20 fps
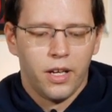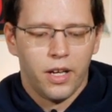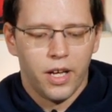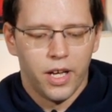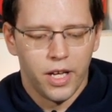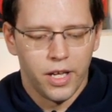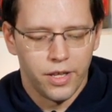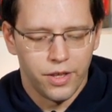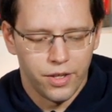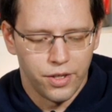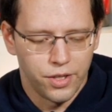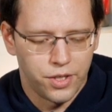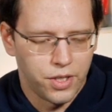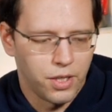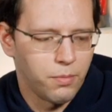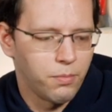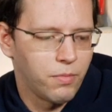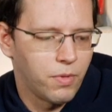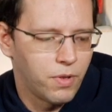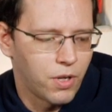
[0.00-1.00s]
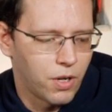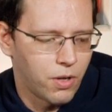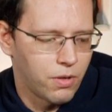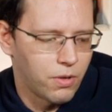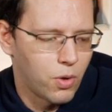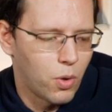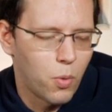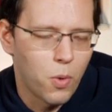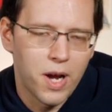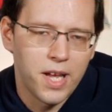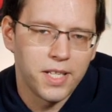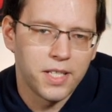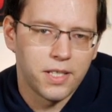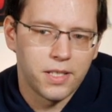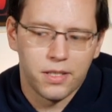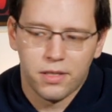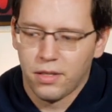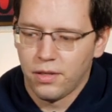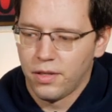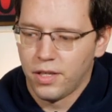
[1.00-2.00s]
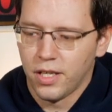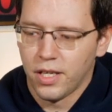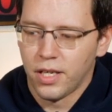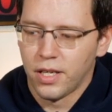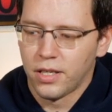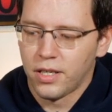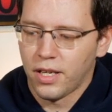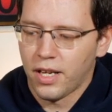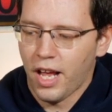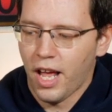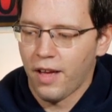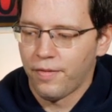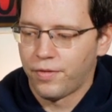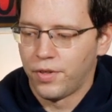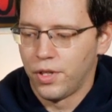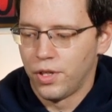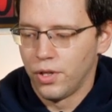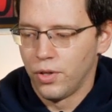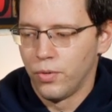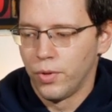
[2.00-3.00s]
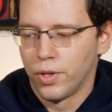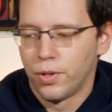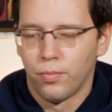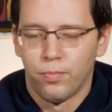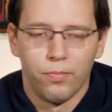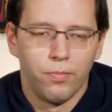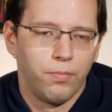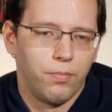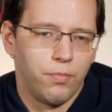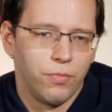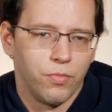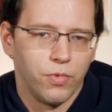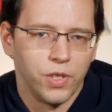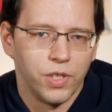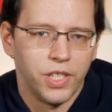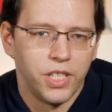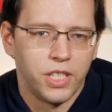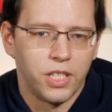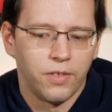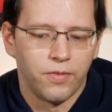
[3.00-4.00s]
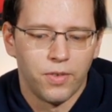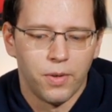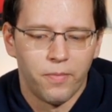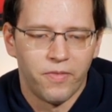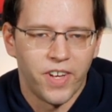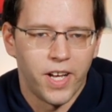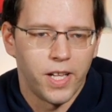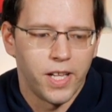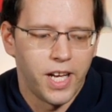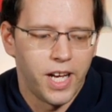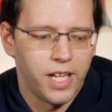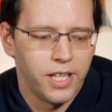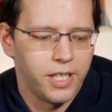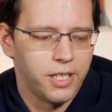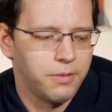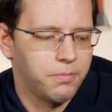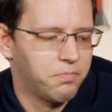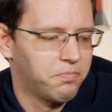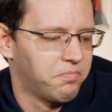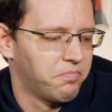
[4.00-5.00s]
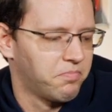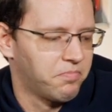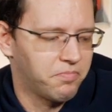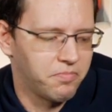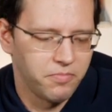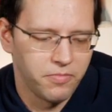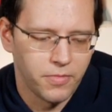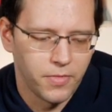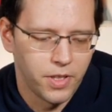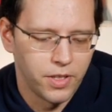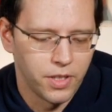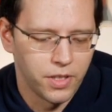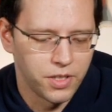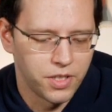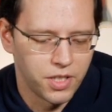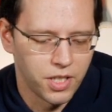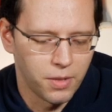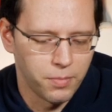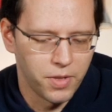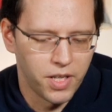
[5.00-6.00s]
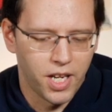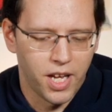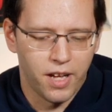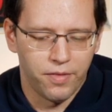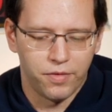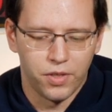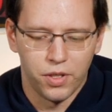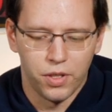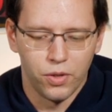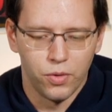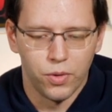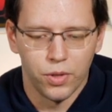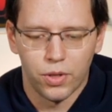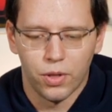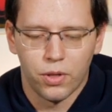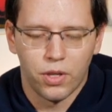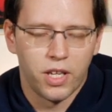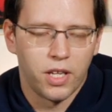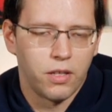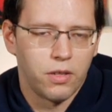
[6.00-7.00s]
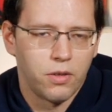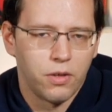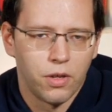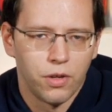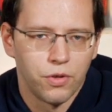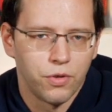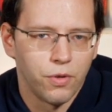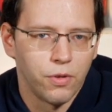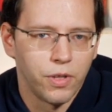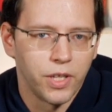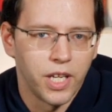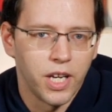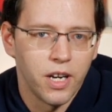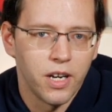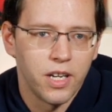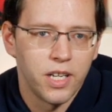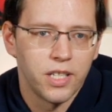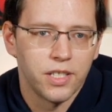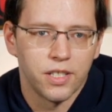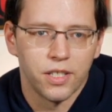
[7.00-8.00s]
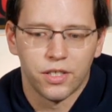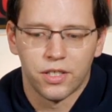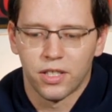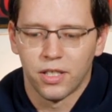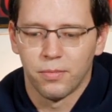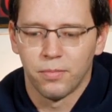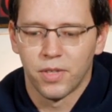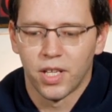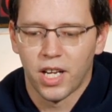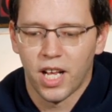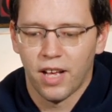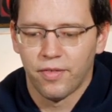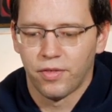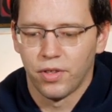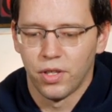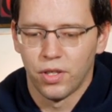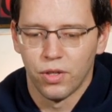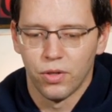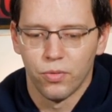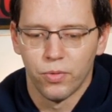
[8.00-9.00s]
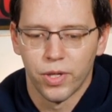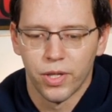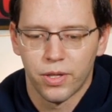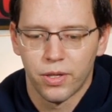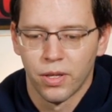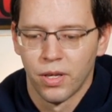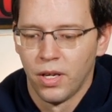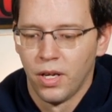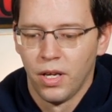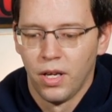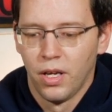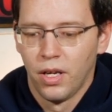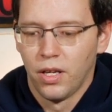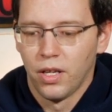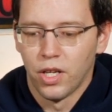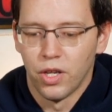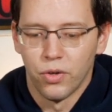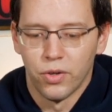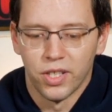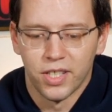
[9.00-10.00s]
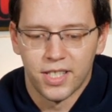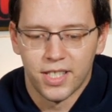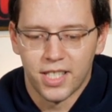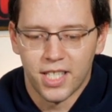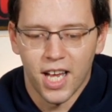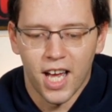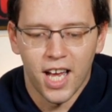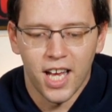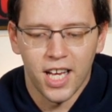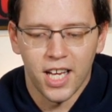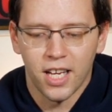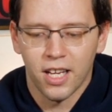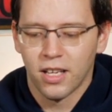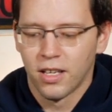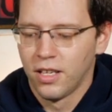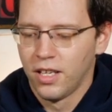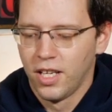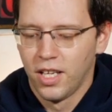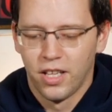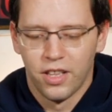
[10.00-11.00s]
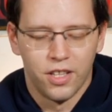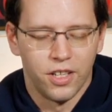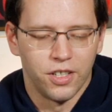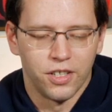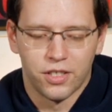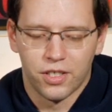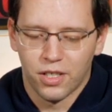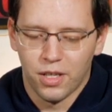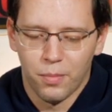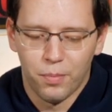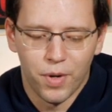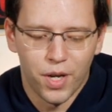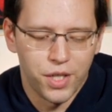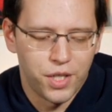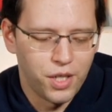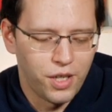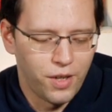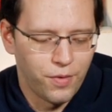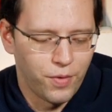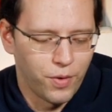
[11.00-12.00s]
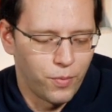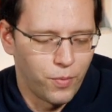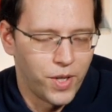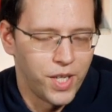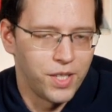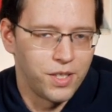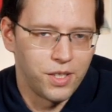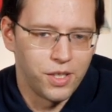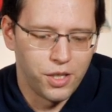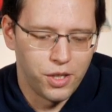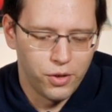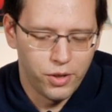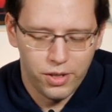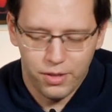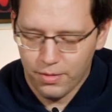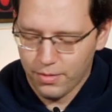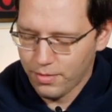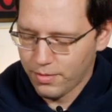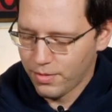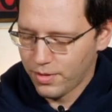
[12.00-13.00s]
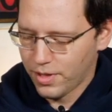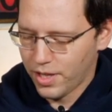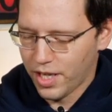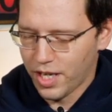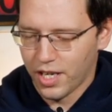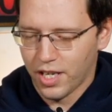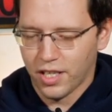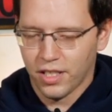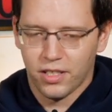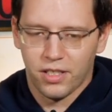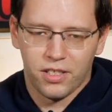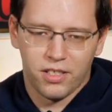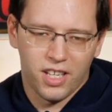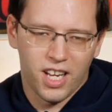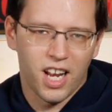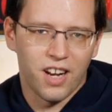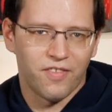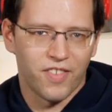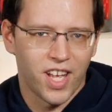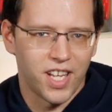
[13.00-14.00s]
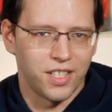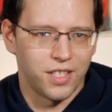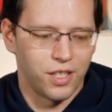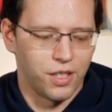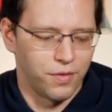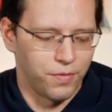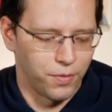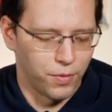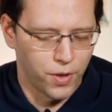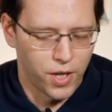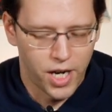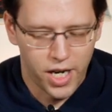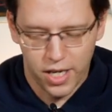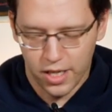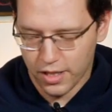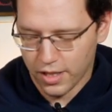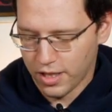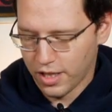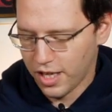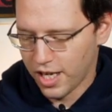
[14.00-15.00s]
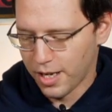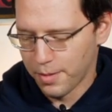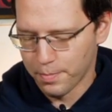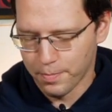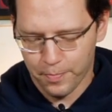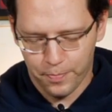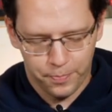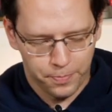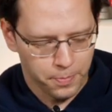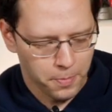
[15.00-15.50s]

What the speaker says: There's some quests that have to do with releasing from Valhalla. There's some that have to do with controlling areas. There's some that have to do with units dying. There's a bunch of different ways to do it, and it kind of adds to the variety of the game.